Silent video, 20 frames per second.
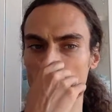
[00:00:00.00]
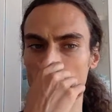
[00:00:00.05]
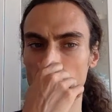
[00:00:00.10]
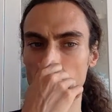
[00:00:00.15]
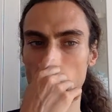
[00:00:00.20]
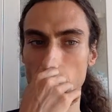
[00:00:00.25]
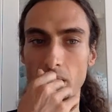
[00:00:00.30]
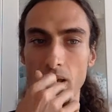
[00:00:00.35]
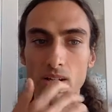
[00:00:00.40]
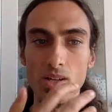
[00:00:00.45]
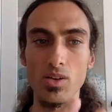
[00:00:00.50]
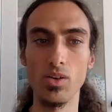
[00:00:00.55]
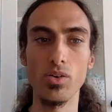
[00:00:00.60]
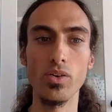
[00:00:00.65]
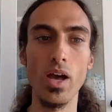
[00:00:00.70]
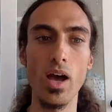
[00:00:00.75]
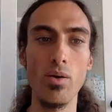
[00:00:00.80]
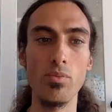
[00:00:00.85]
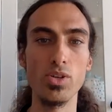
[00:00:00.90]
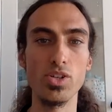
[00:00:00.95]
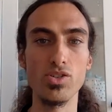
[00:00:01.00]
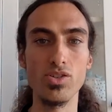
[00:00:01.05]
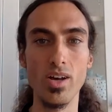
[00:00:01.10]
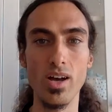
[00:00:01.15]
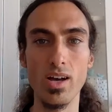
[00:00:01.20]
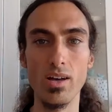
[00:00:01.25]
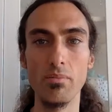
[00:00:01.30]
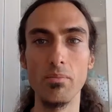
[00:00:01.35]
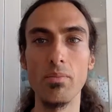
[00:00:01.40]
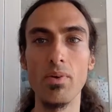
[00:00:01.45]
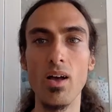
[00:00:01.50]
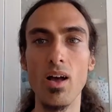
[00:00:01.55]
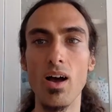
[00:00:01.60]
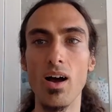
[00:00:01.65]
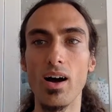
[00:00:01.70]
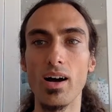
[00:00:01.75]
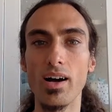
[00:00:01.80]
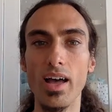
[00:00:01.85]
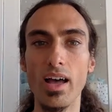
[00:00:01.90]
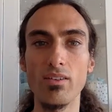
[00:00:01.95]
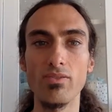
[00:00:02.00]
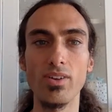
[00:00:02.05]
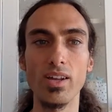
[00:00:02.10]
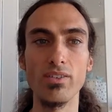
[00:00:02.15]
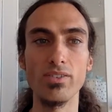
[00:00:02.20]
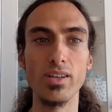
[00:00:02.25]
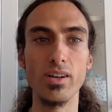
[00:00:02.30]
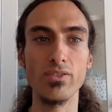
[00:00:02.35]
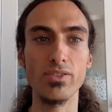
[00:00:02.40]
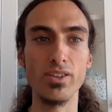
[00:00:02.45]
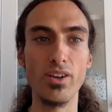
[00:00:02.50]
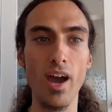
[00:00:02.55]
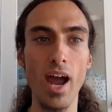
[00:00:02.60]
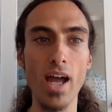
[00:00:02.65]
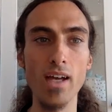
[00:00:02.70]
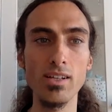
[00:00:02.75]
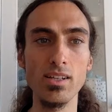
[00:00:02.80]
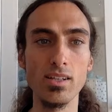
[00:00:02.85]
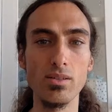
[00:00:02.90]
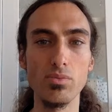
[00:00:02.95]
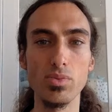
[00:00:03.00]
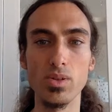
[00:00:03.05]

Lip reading: depending on how much time I have left after hiking,